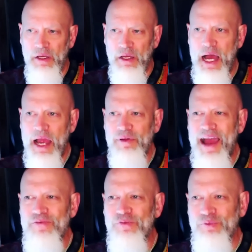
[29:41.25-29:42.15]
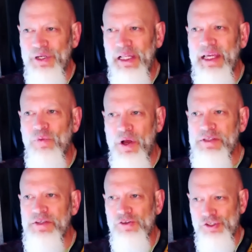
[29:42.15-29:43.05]
I really
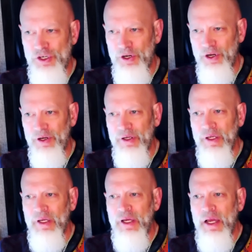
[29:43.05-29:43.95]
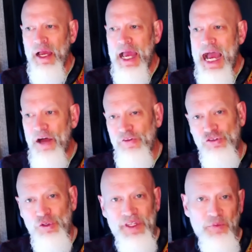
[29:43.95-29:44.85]
wasn't sure how the
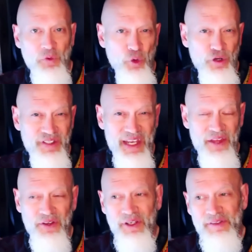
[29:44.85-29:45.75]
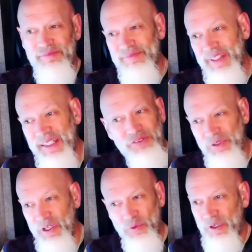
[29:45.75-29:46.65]
two of them would work together, and they didn't
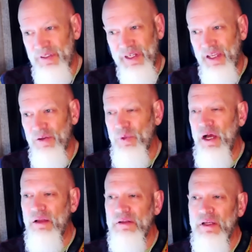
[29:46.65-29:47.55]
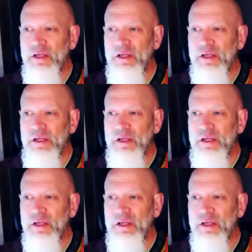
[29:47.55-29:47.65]
really work together well.